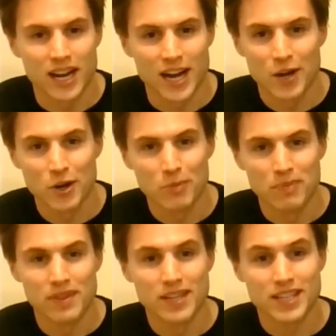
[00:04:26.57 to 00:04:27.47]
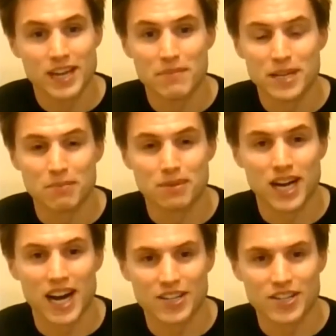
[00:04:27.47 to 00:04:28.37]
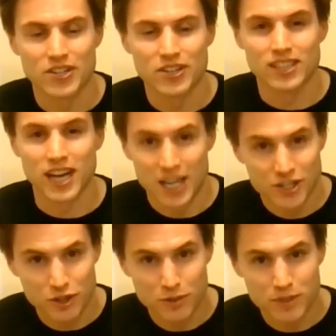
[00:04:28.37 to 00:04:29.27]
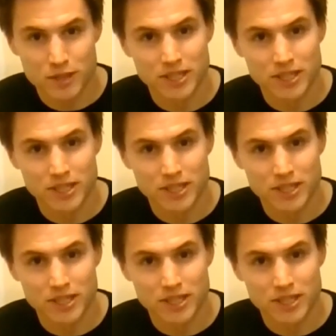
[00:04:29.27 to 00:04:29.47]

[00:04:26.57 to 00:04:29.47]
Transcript: I hope this can be applied to your classrooms,